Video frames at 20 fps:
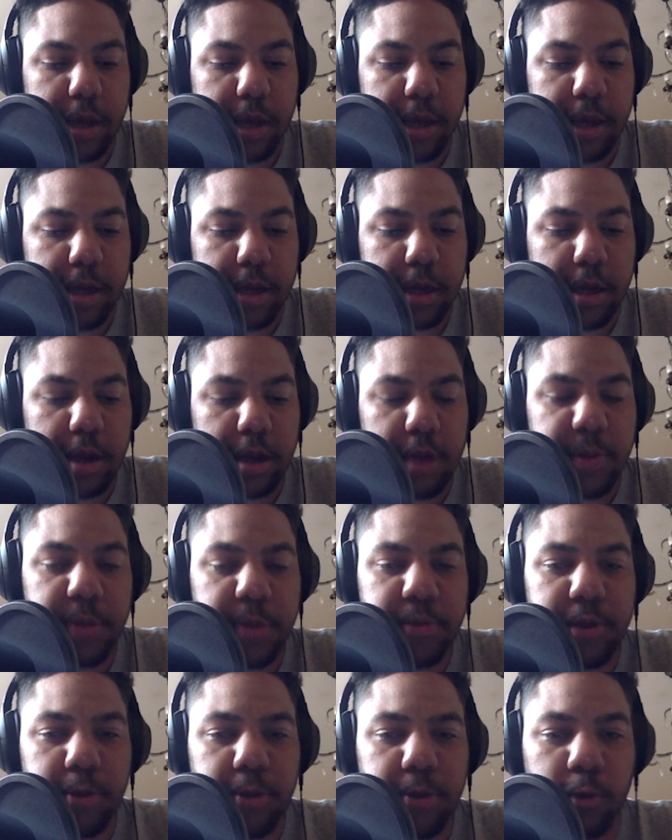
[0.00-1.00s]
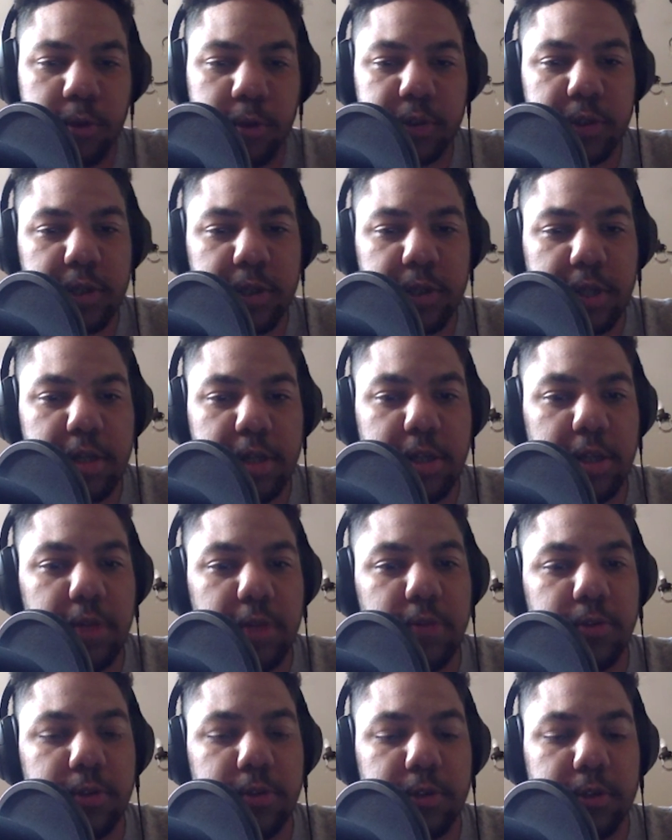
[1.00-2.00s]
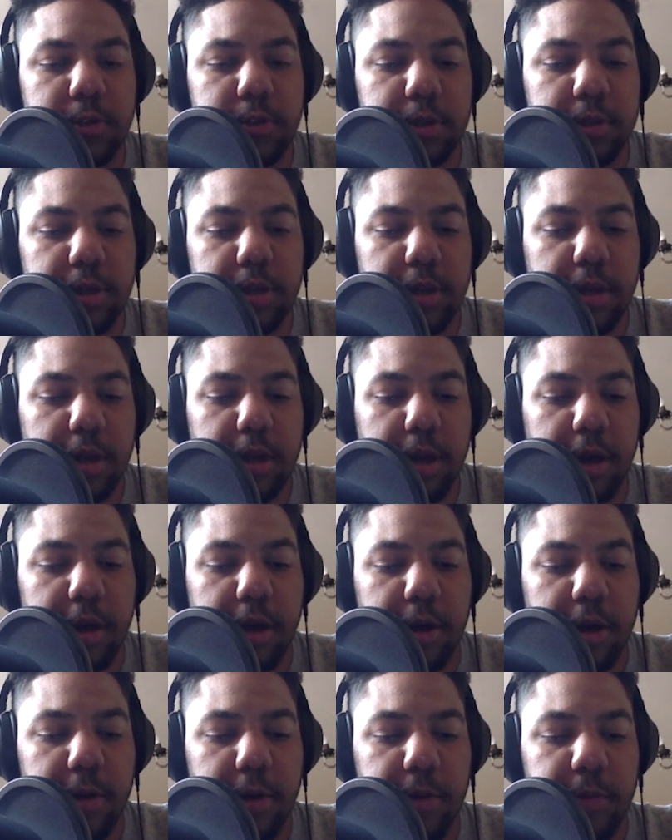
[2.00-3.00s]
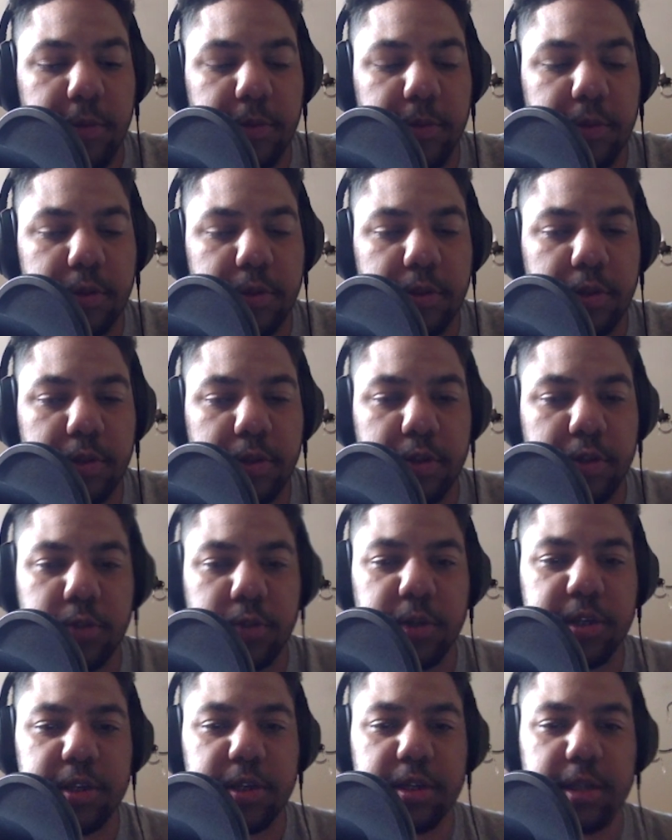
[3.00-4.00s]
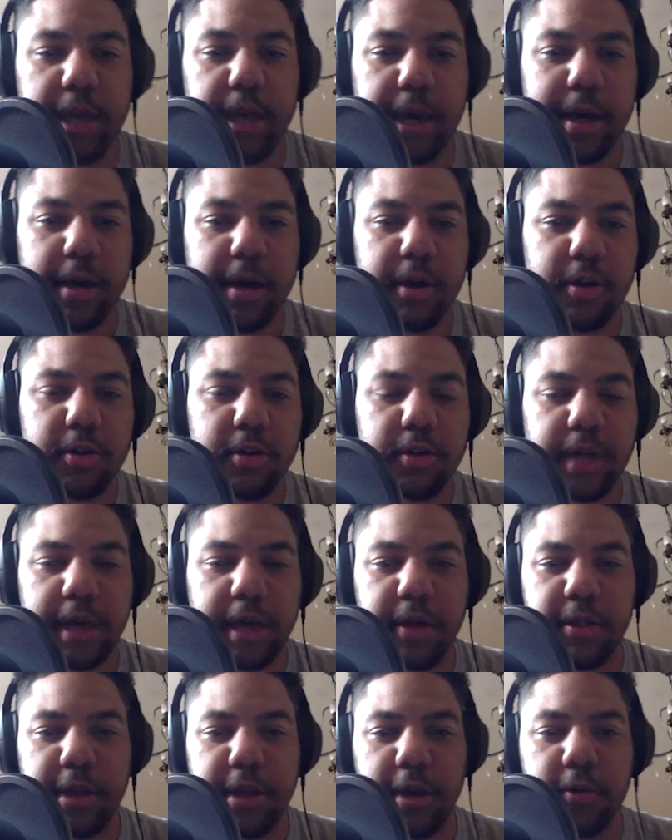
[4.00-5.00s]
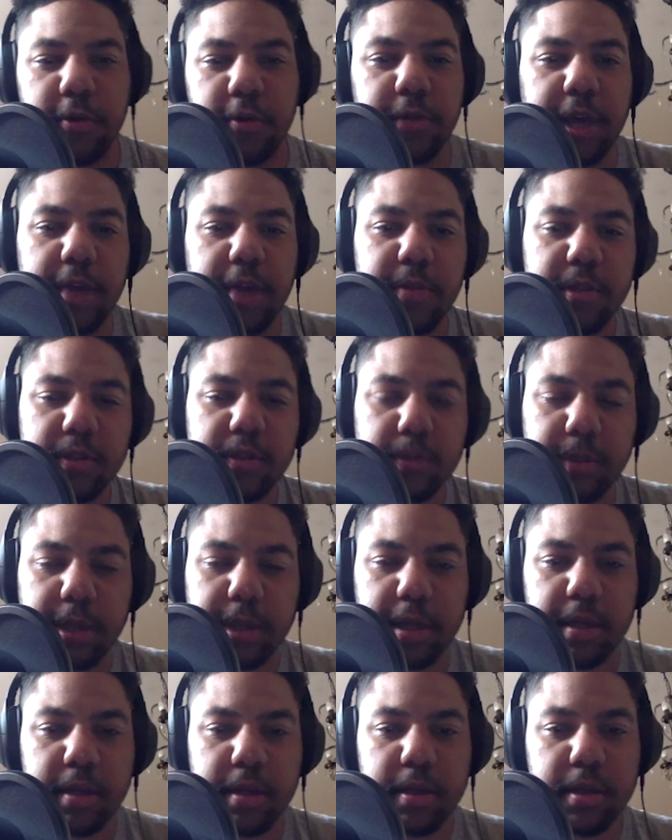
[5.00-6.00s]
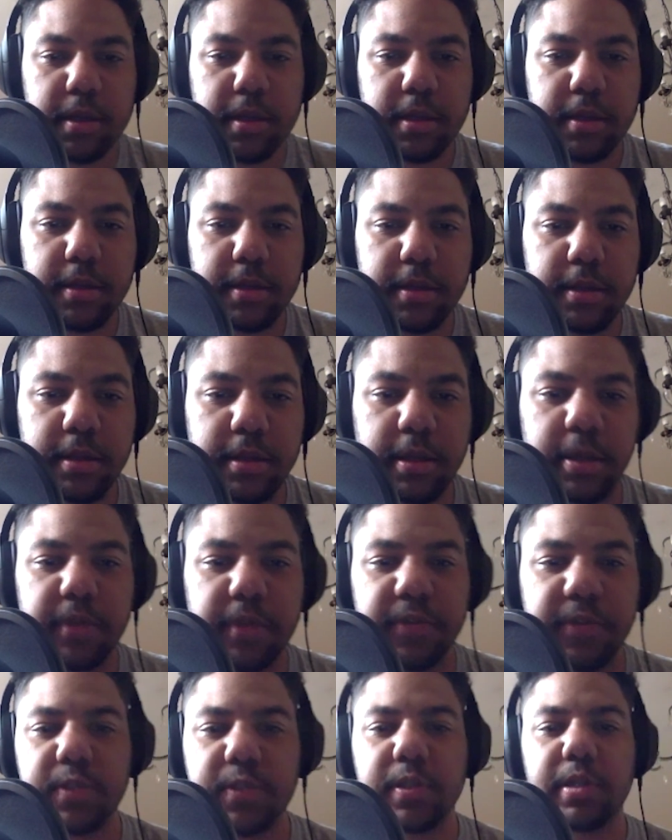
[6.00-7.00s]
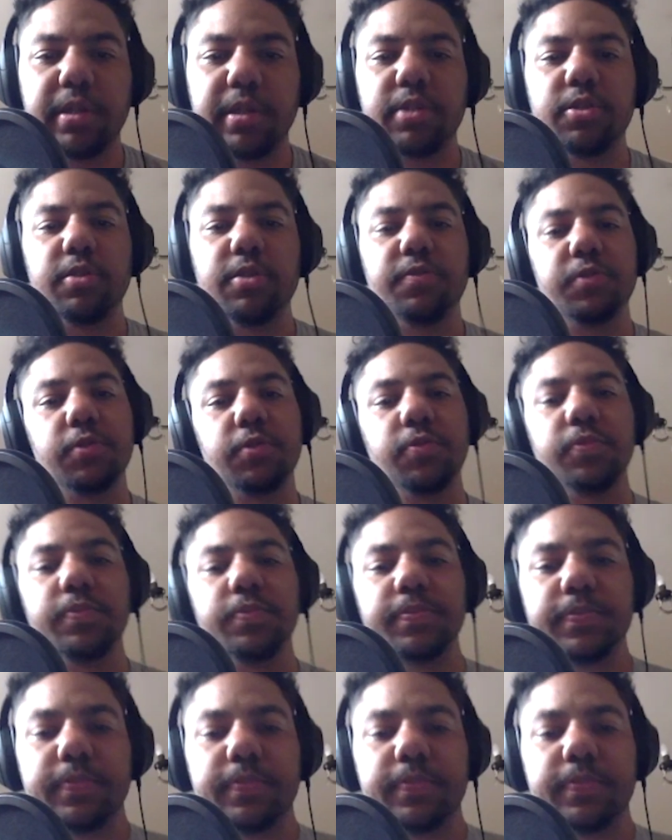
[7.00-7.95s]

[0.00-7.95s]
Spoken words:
and I remember it wasn't in use. So I just wondered how that all came into play, the kind of installation of it all.